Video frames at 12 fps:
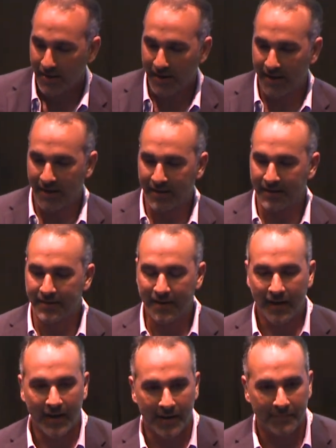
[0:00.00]
and
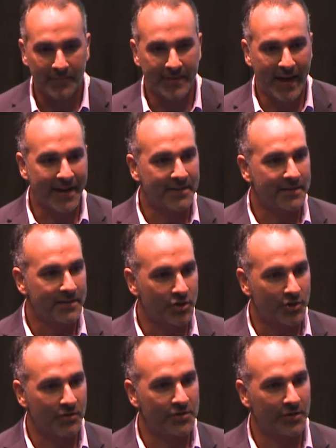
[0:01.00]
that
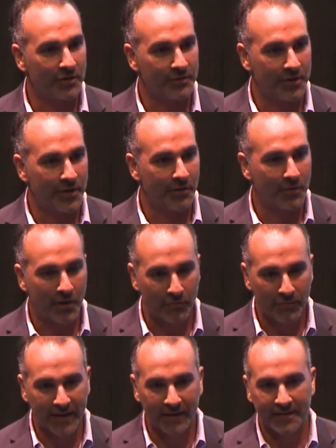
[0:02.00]
shows a
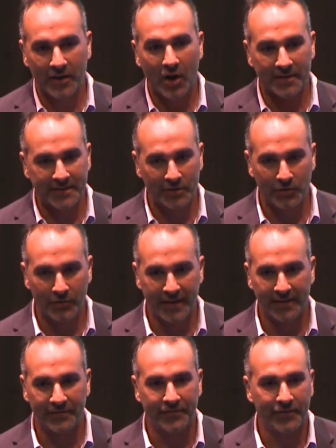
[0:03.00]
real
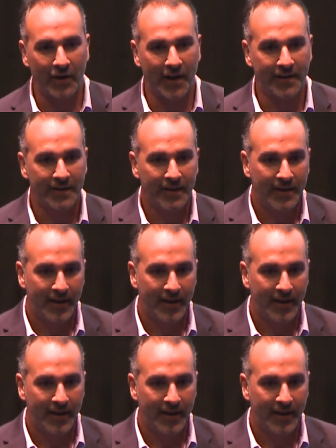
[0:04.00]
continuity in thought.